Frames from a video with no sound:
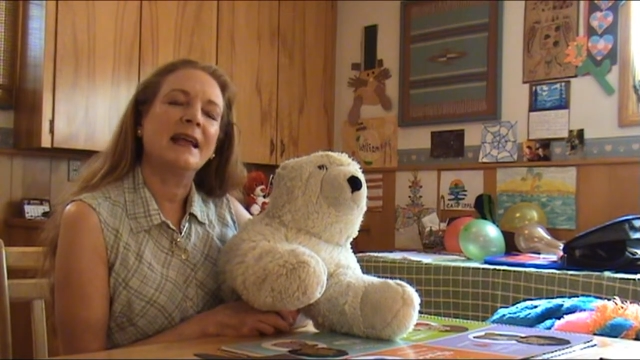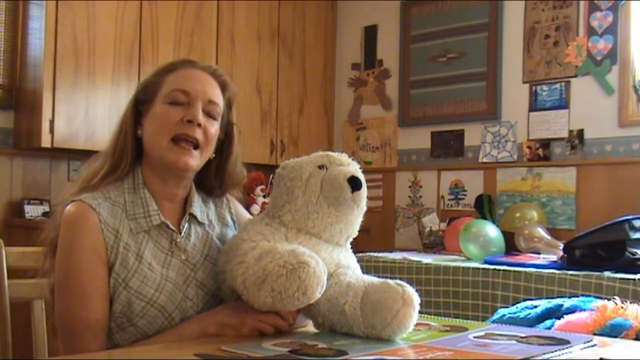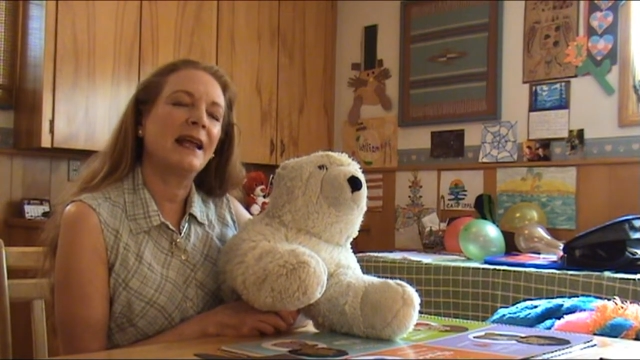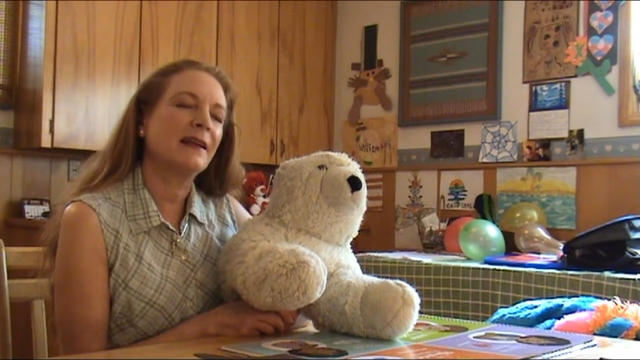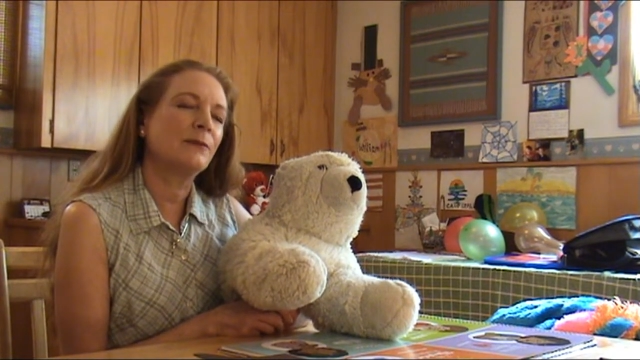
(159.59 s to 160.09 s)

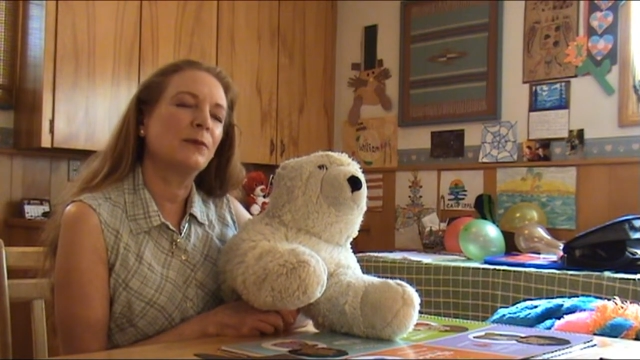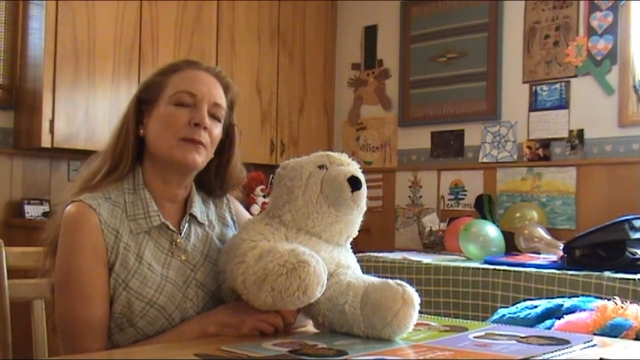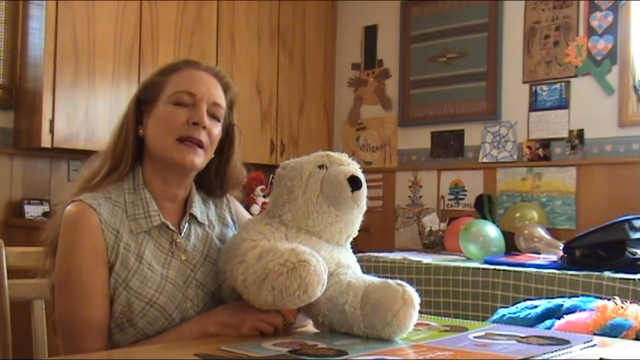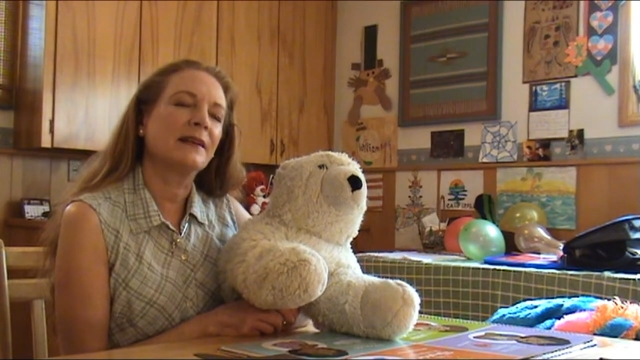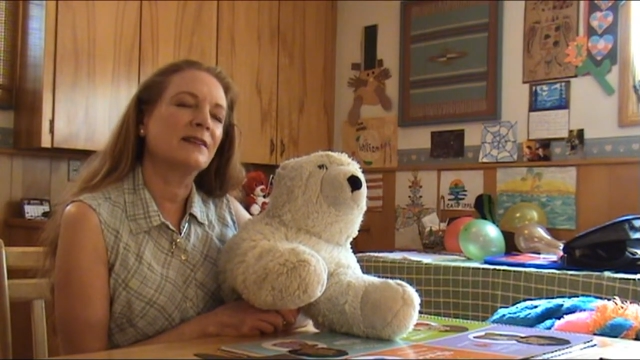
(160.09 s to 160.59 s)
and will
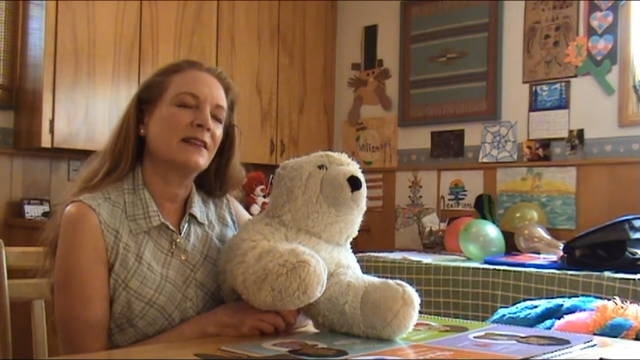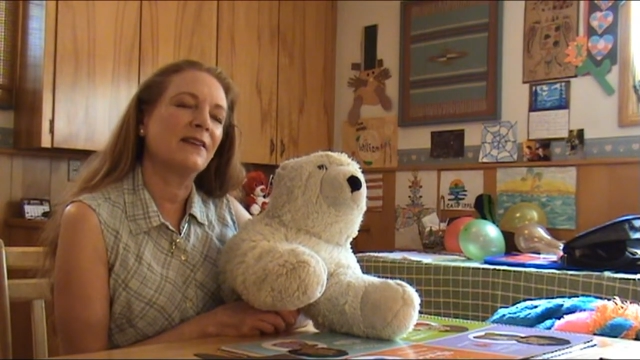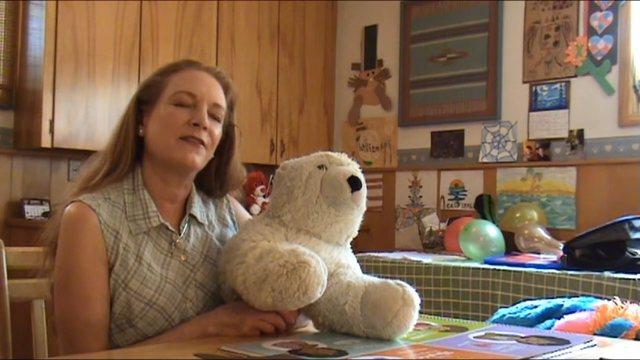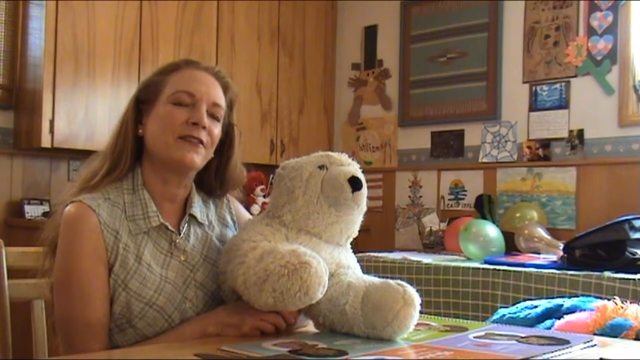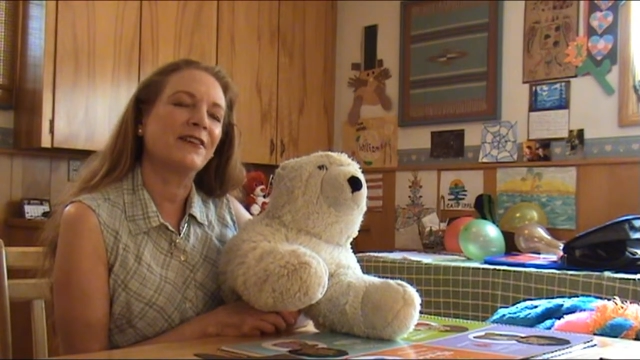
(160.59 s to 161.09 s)
make it
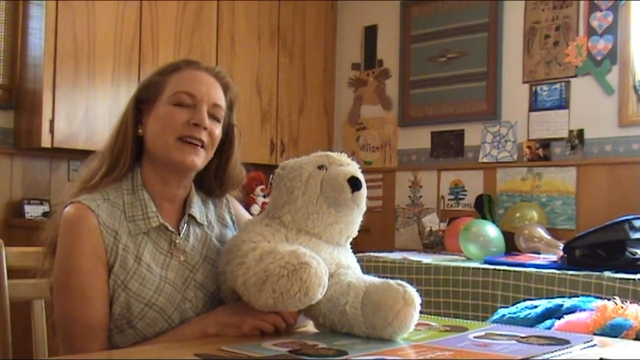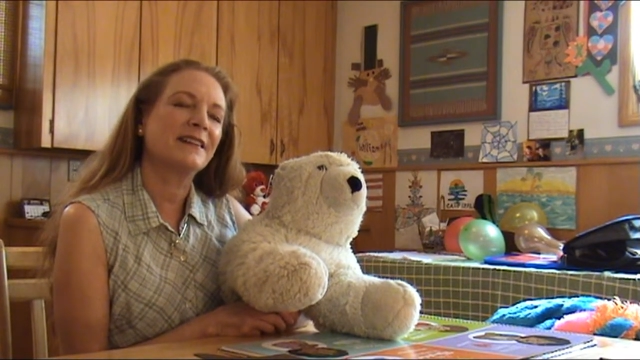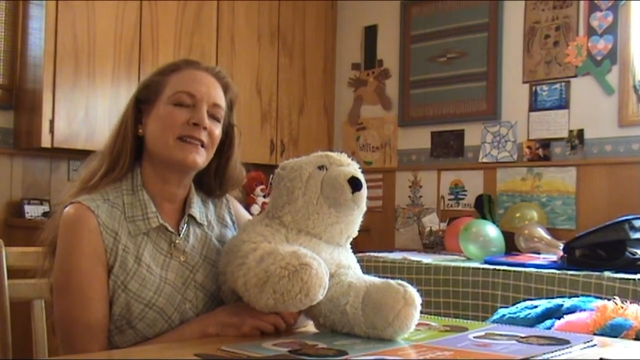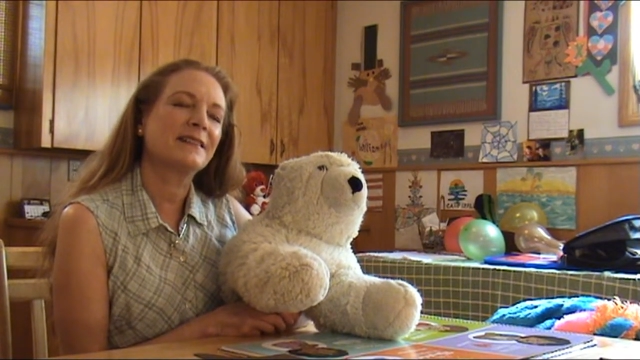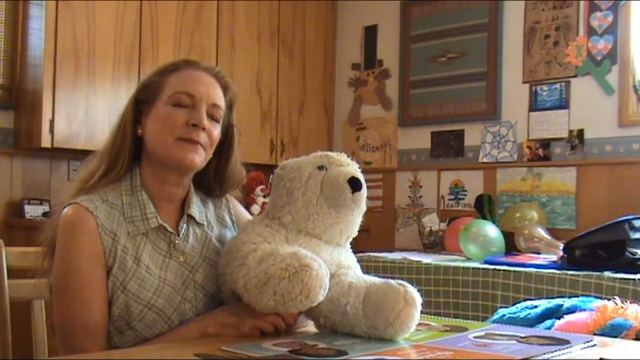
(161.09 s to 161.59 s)
safe for
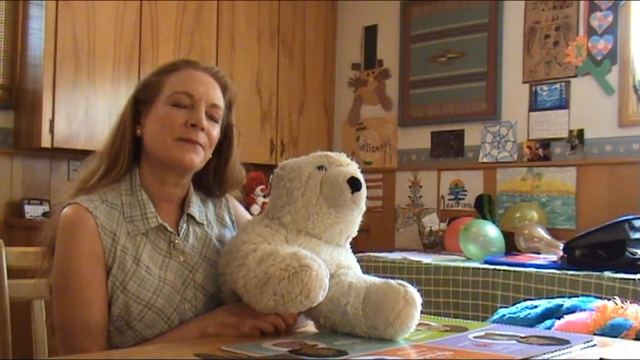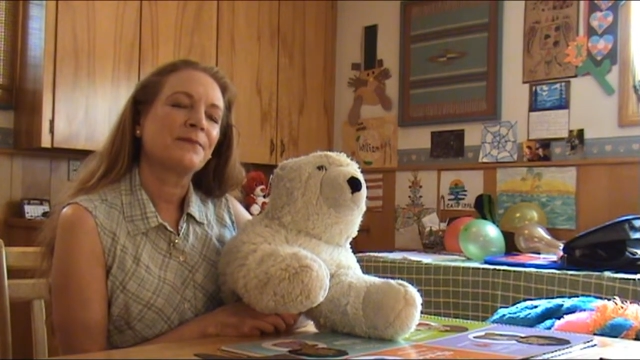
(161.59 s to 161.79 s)
us.